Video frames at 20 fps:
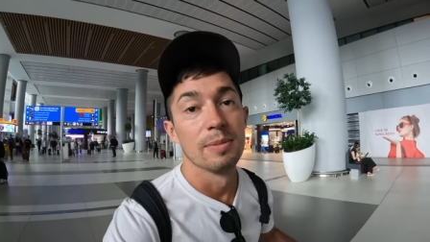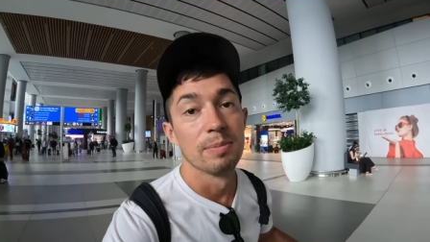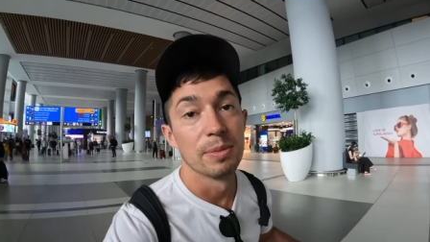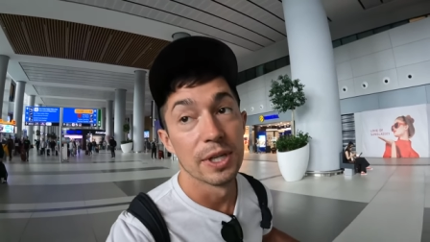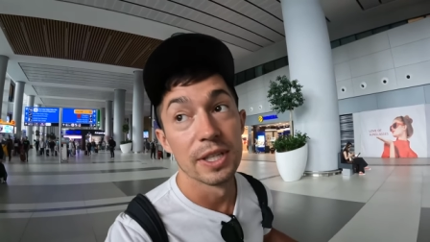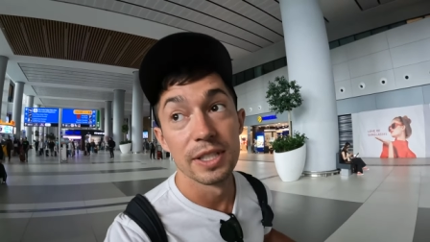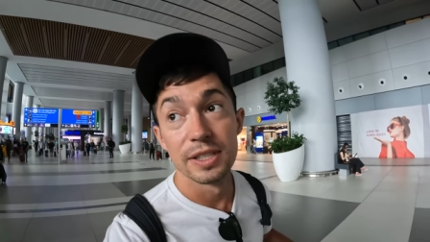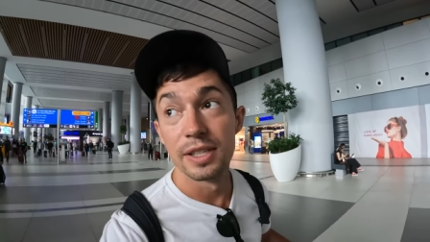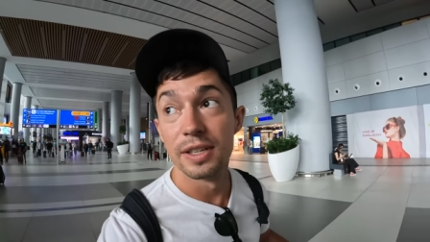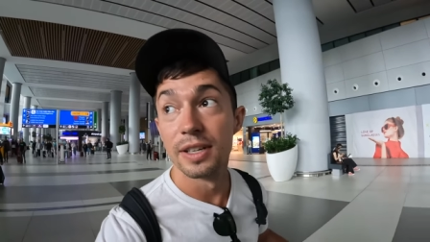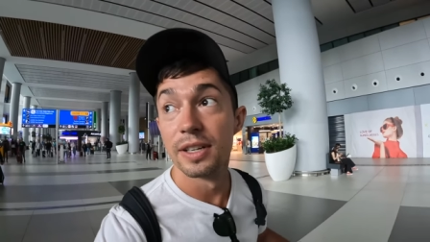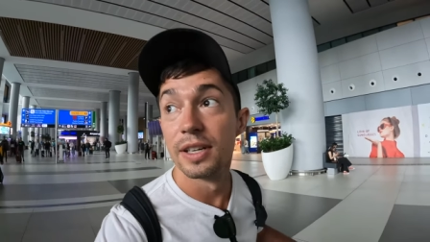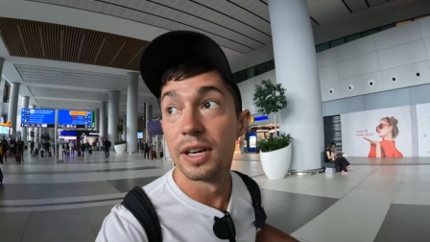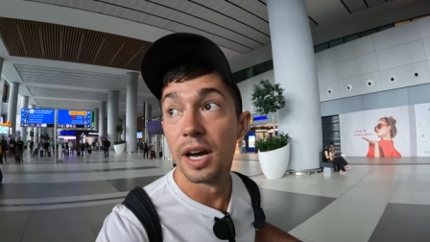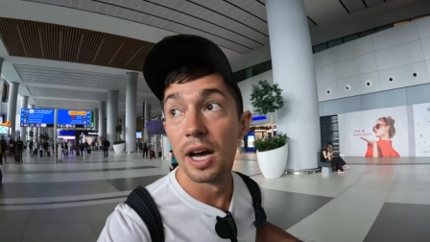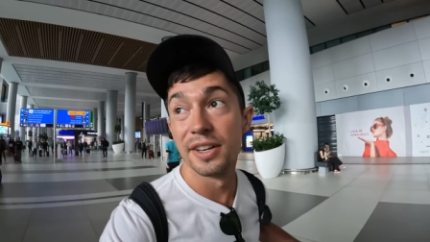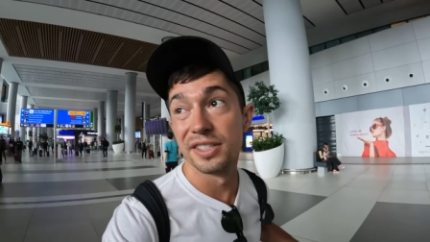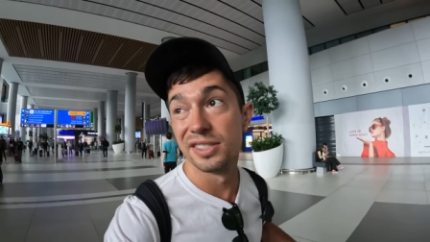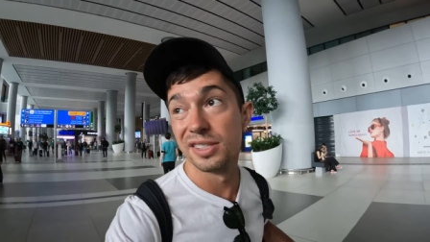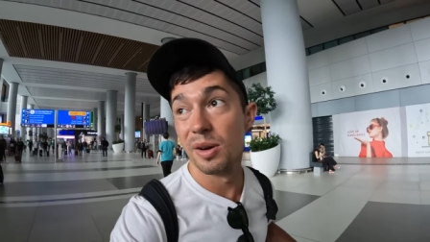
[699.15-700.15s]
But
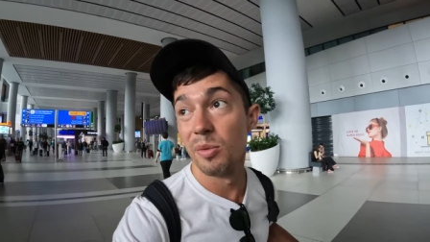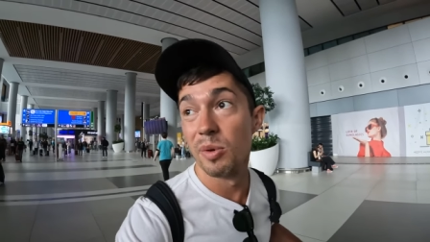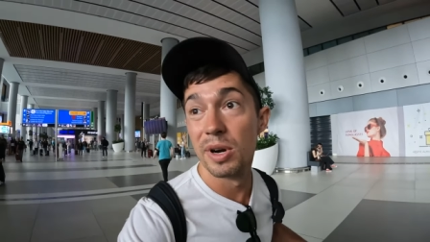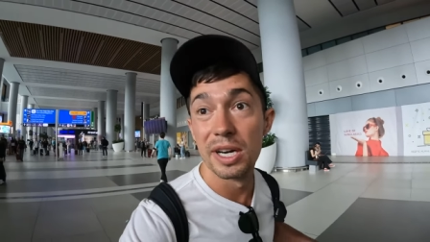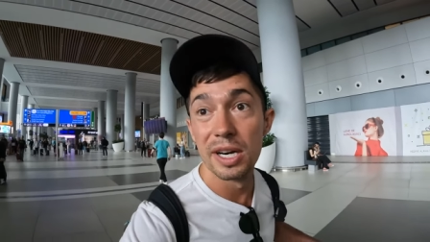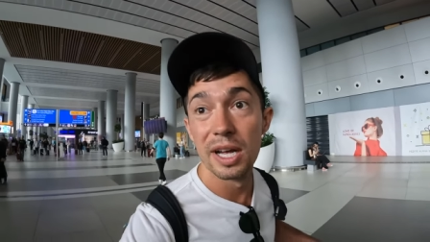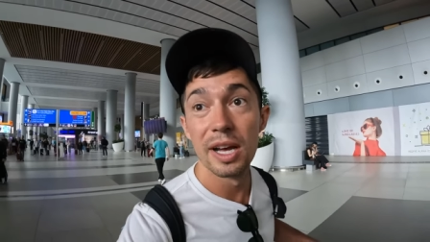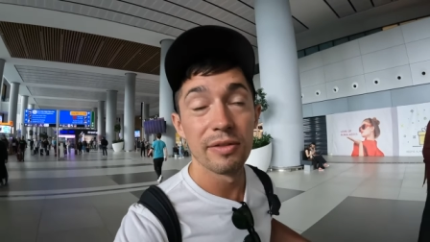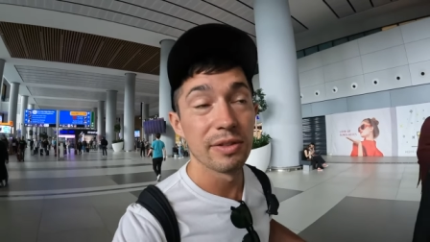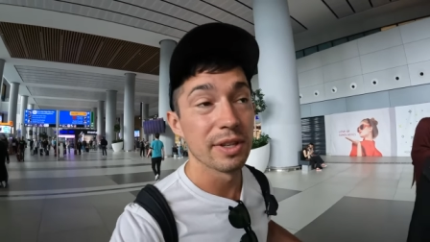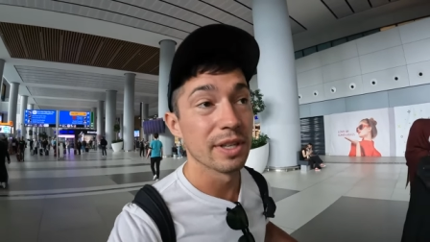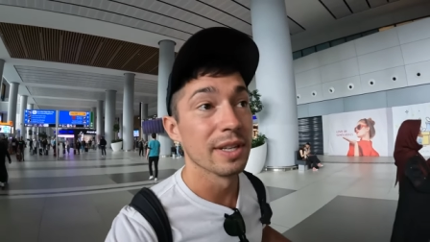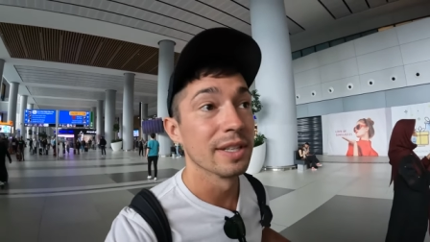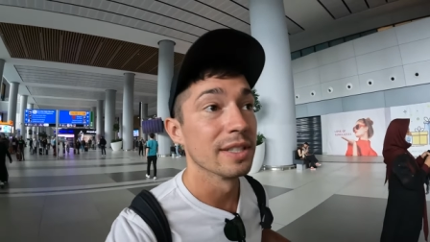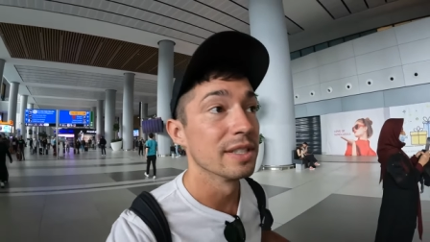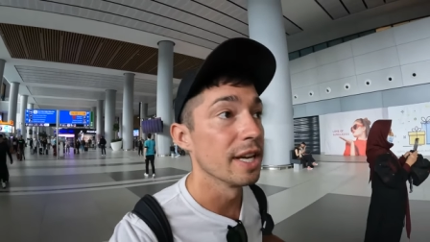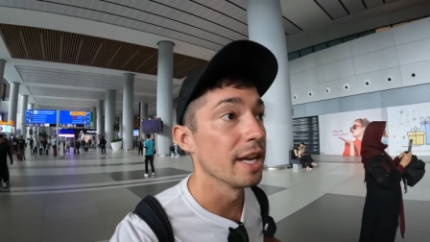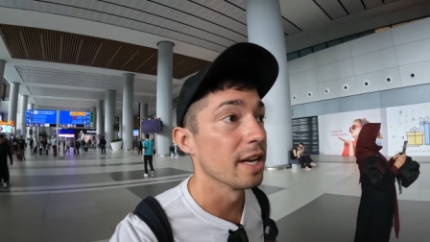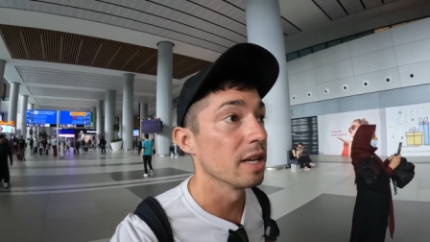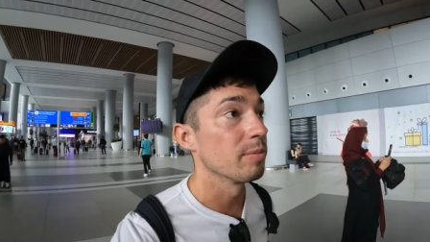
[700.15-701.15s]
honestly, I wanted to have
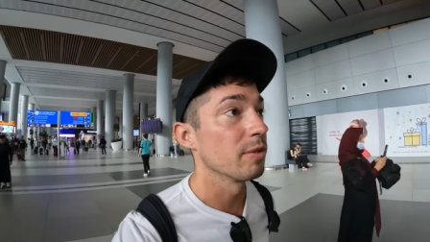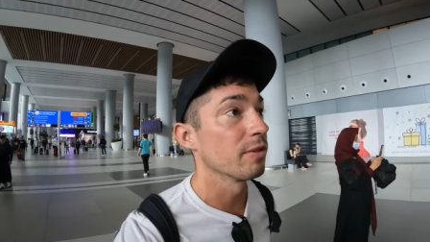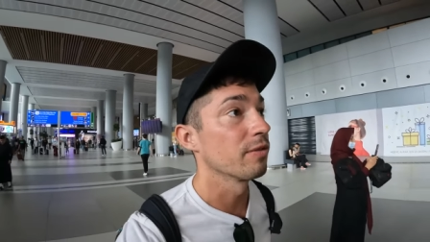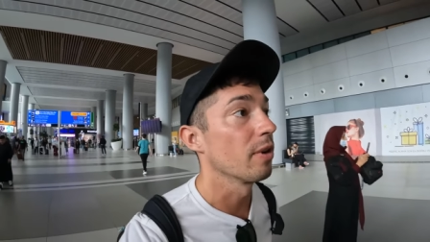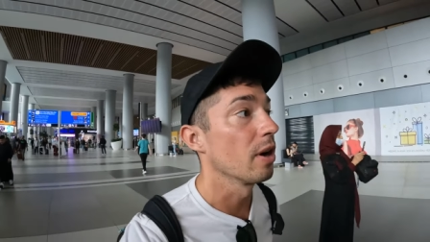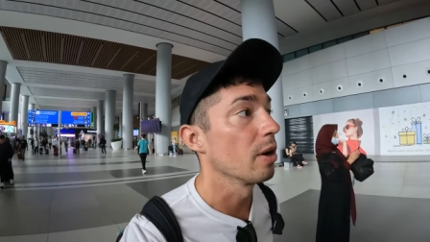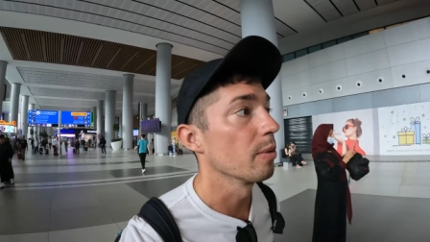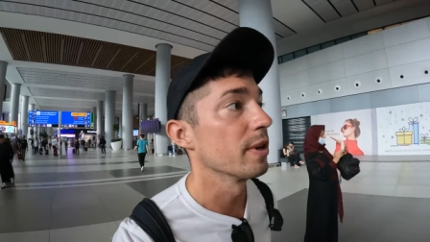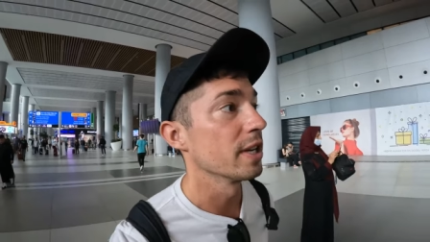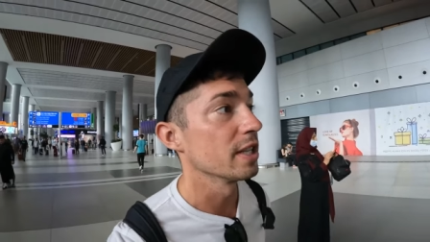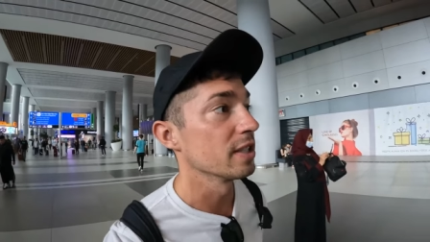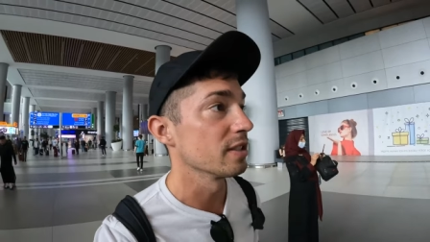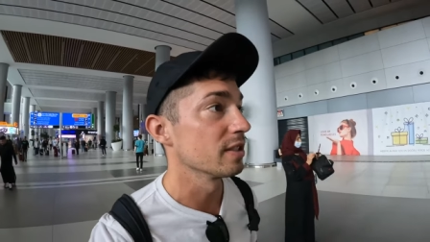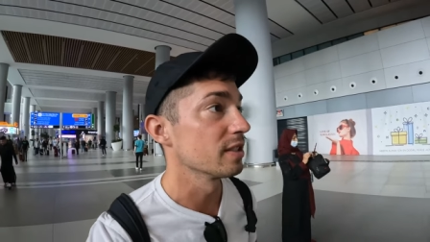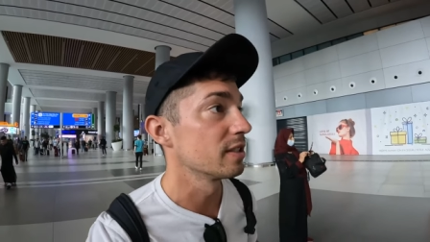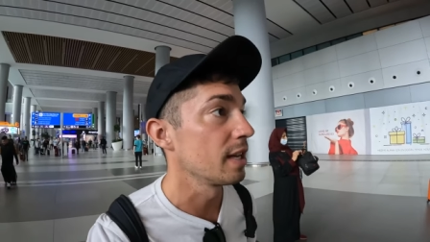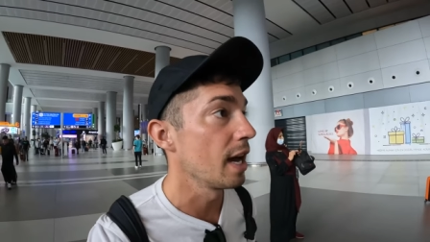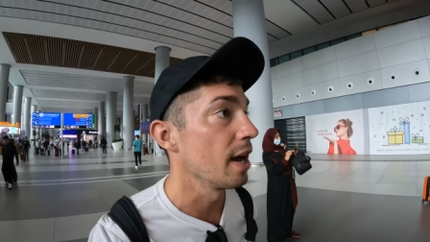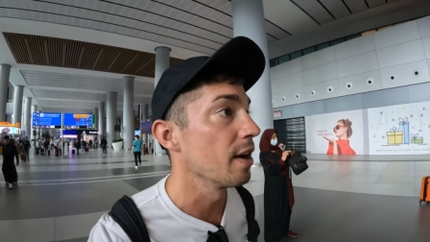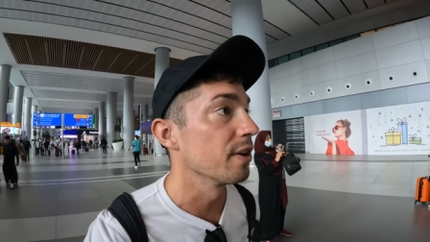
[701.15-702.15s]
the data before I went into
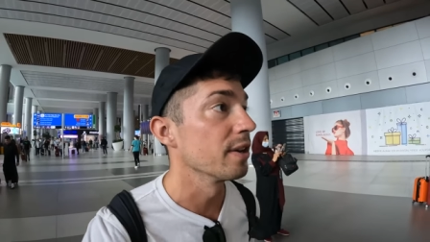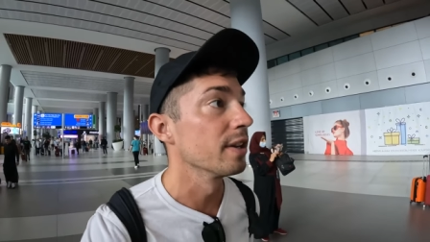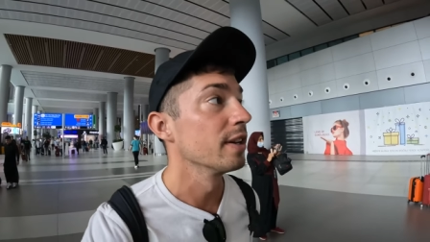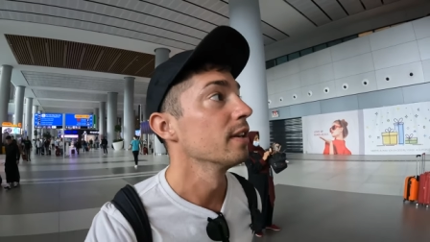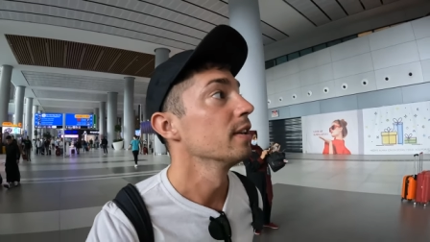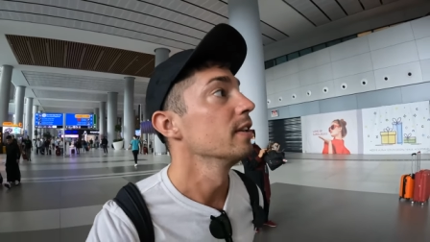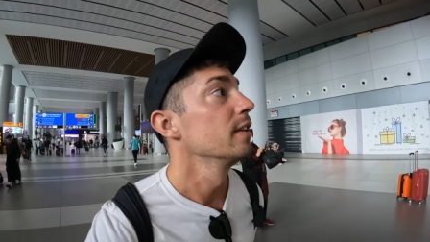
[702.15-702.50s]
the town,